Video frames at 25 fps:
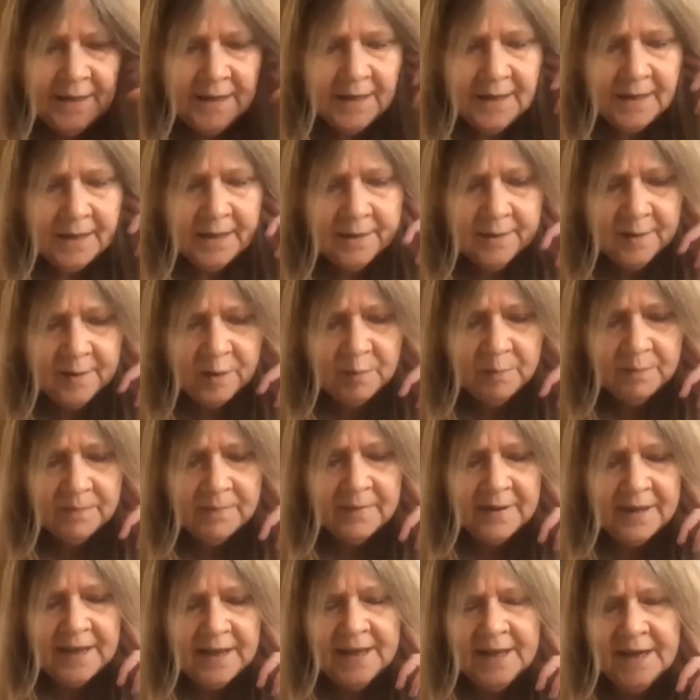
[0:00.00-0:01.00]

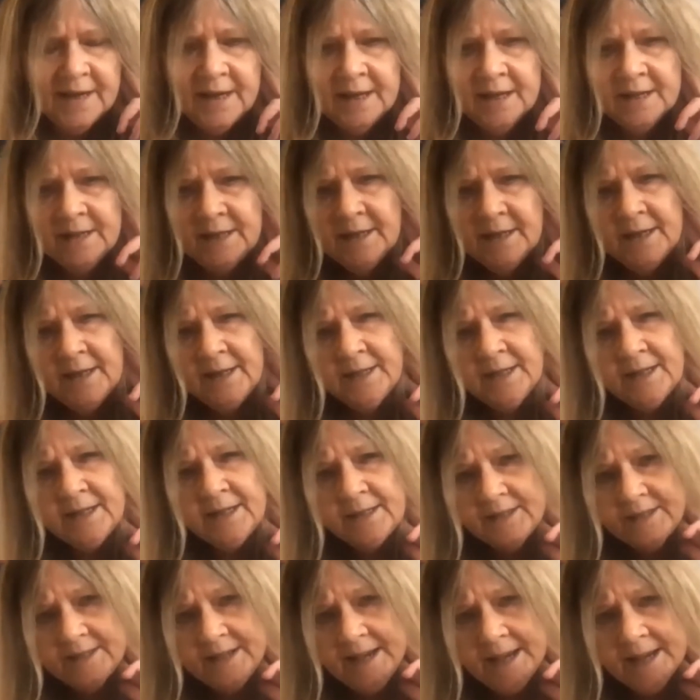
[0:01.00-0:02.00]
Um, and in a
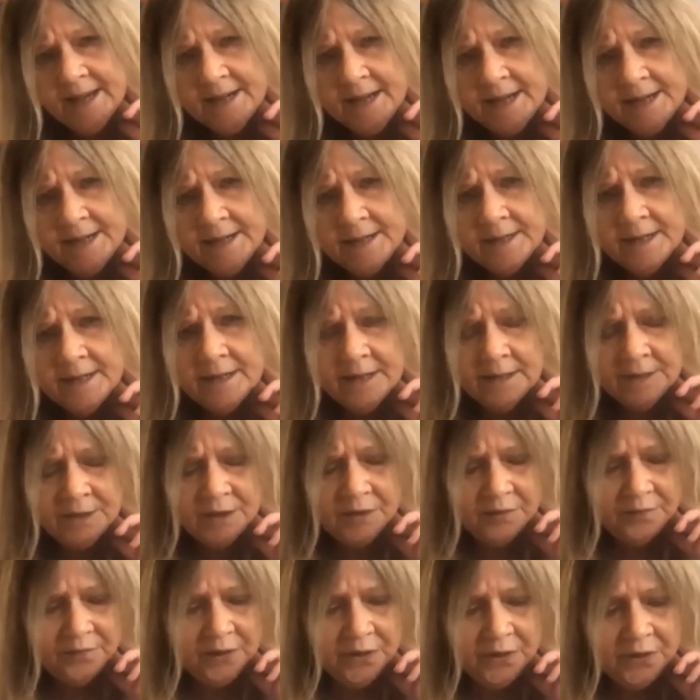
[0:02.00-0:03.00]
CNN
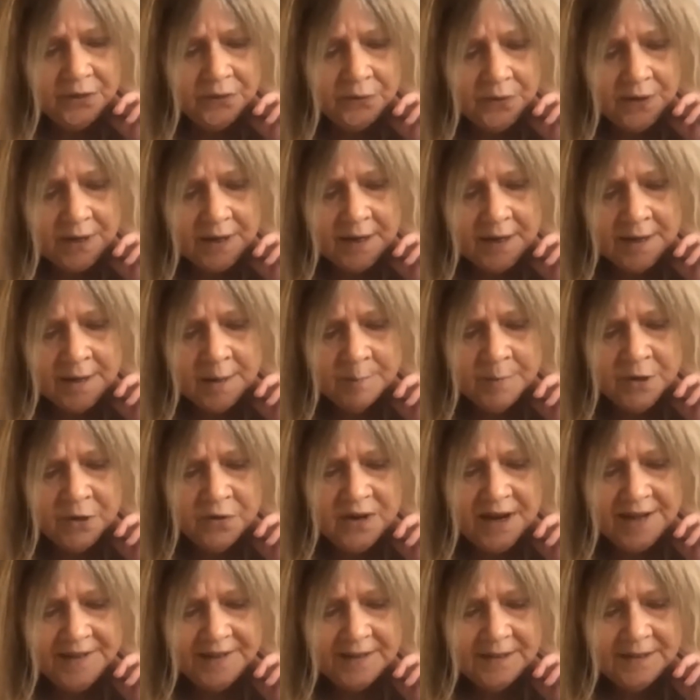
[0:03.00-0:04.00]
interview, um, a
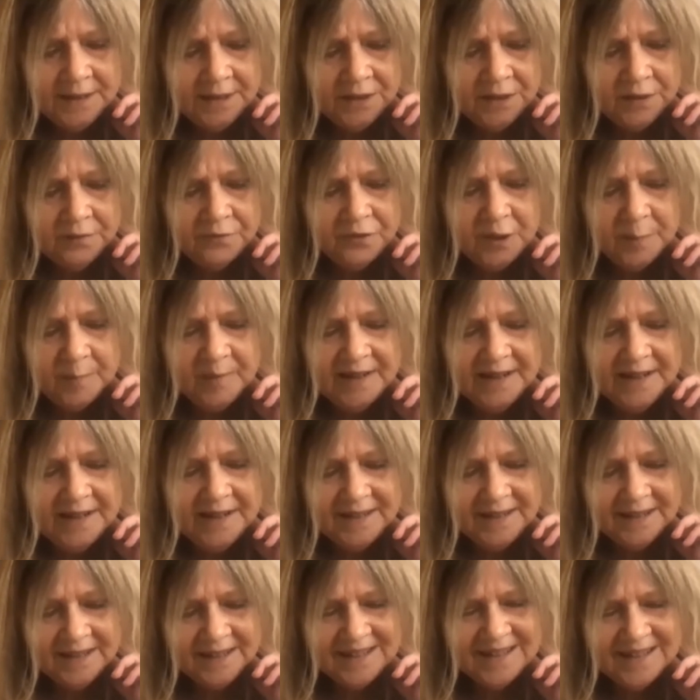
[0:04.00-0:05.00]
resident of
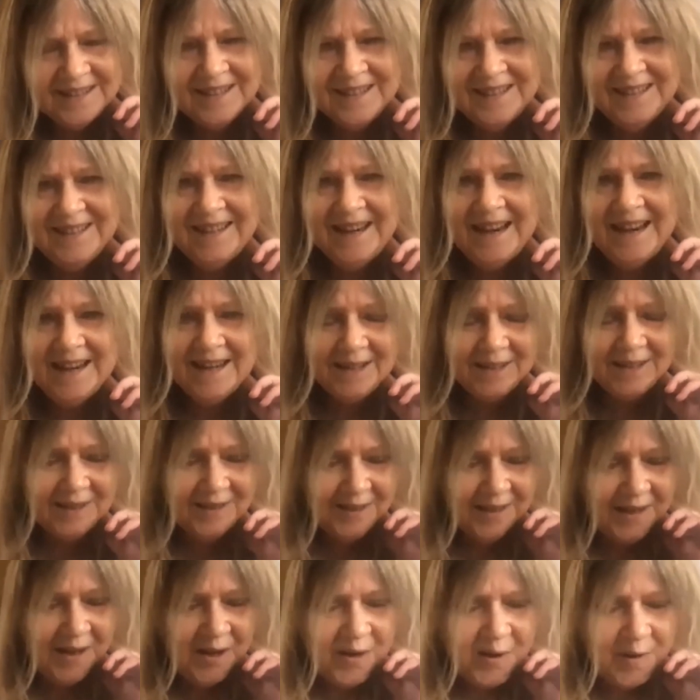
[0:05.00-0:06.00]
Tripoli
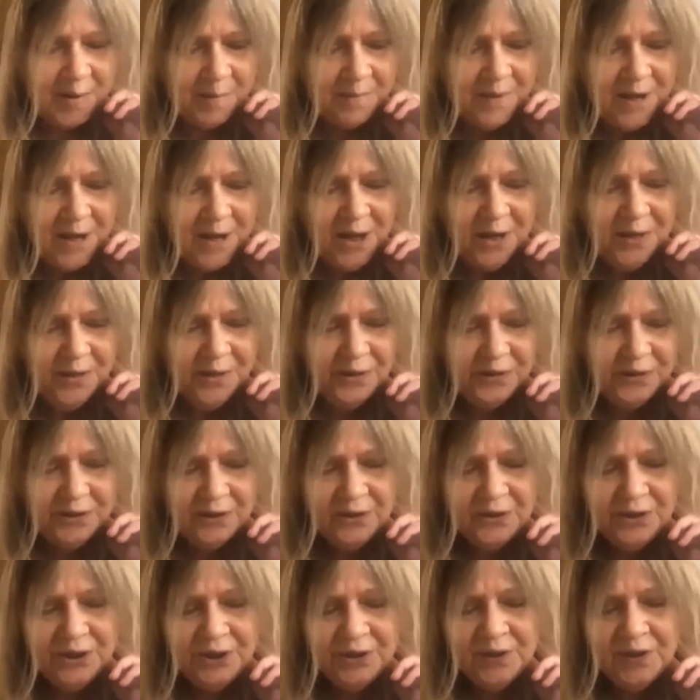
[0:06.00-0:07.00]
states um, the
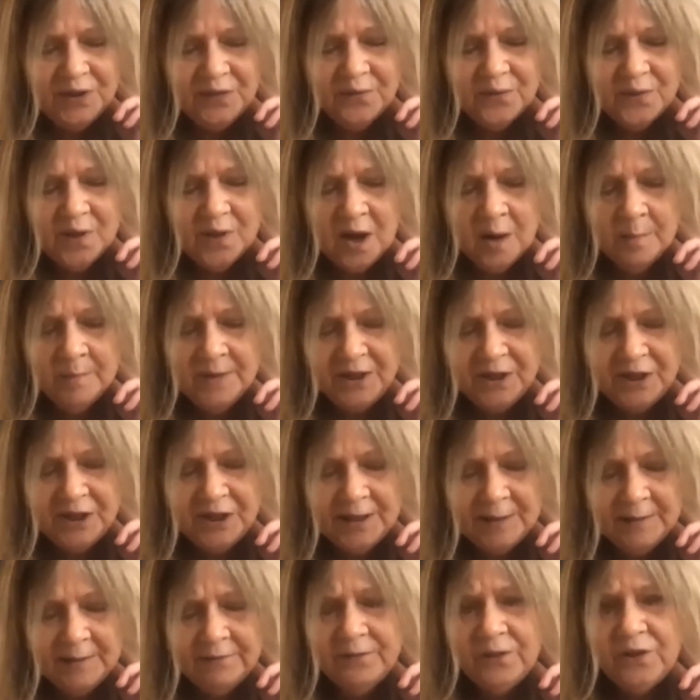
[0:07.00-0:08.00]
solution is for the army
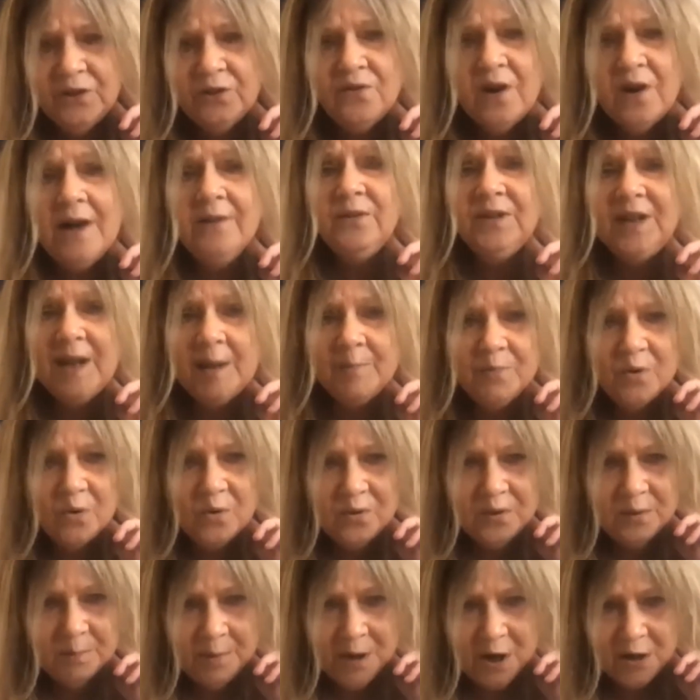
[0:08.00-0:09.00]
chief to round up
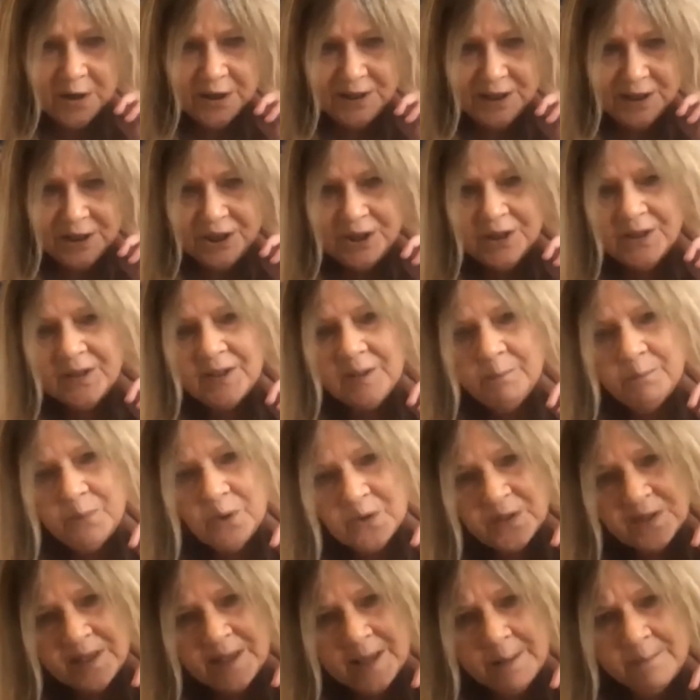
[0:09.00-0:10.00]
all the politicians and
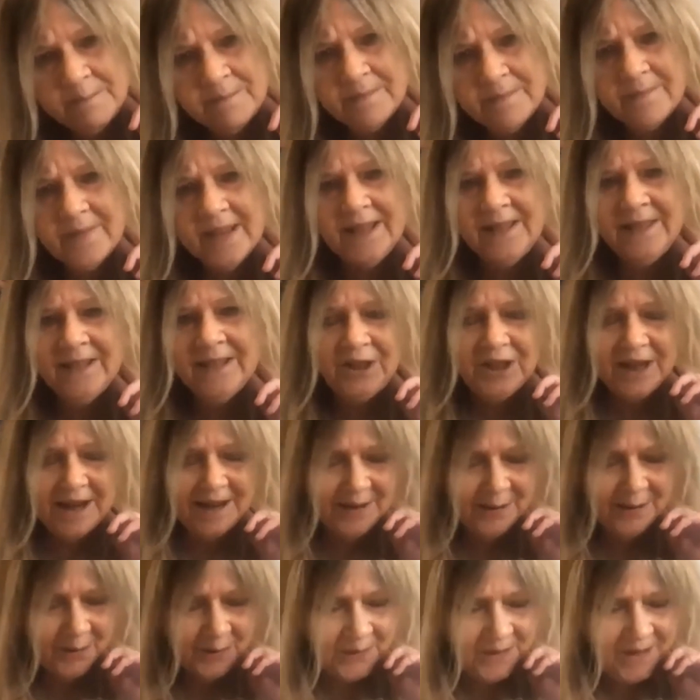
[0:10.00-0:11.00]
put them in the
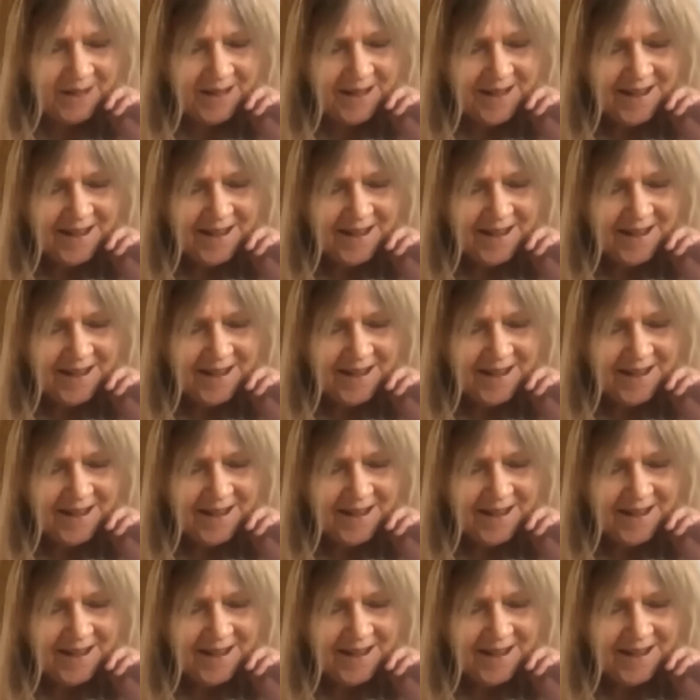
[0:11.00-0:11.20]
jail.